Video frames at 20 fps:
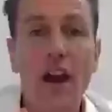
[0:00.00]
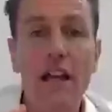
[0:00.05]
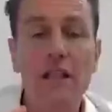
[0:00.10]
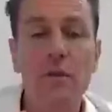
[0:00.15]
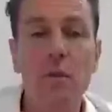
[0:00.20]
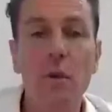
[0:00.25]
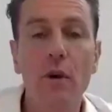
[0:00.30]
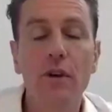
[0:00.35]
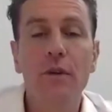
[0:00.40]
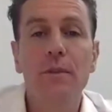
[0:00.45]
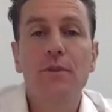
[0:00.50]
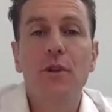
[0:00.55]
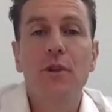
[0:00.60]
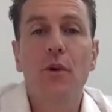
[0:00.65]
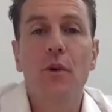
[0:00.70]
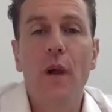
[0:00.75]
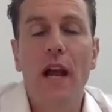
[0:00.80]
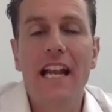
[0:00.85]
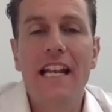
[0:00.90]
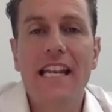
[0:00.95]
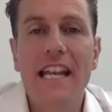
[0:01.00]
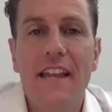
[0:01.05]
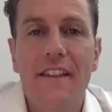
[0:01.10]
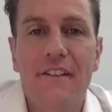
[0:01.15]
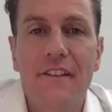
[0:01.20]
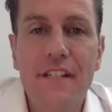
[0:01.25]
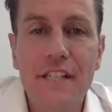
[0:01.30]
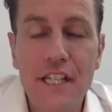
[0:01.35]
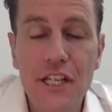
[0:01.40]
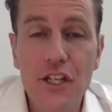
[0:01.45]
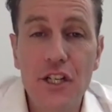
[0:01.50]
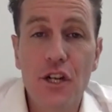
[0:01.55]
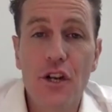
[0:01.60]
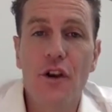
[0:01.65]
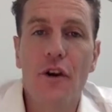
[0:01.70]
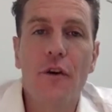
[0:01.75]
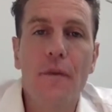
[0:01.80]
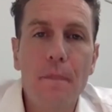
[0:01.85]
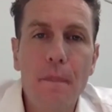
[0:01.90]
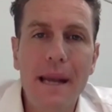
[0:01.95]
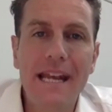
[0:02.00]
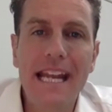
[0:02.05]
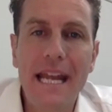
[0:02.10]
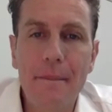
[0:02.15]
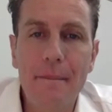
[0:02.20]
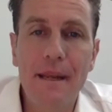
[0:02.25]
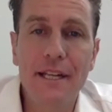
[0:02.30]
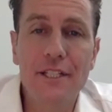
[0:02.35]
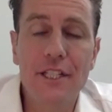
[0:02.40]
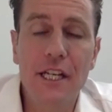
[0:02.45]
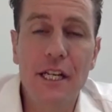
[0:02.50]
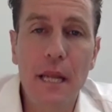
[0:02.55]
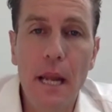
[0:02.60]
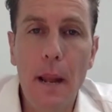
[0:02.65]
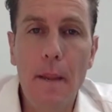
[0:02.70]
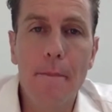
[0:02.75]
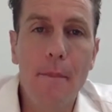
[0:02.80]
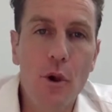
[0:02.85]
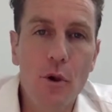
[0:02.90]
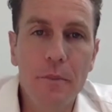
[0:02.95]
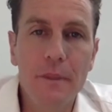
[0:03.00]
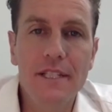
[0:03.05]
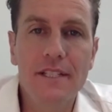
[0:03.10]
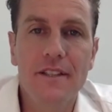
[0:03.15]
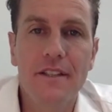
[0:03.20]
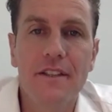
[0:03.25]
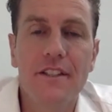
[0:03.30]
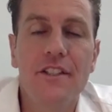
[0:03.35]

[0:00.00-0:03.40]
Guys, welcome to another edition of Monday Magic Moments.